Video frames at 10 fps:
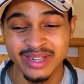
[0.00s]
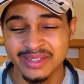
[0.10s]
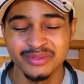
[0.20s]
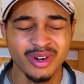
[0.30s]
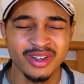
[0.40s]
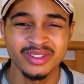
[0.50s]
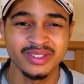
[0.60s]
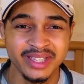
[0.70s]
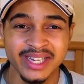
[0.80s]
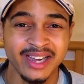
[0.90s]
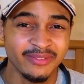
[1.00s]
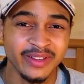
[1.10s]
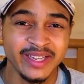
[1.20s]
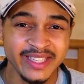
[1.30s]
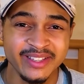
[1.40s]
I'd rather like have
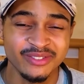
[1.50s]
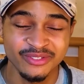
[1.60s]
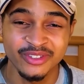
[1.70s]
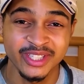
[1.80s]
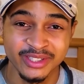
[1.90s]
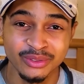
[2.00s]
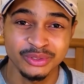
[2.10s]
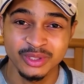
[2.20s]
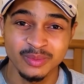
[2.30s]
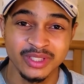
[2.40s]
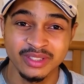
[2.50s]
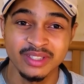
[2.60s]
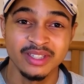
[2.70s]
like Nathan Fillion or something.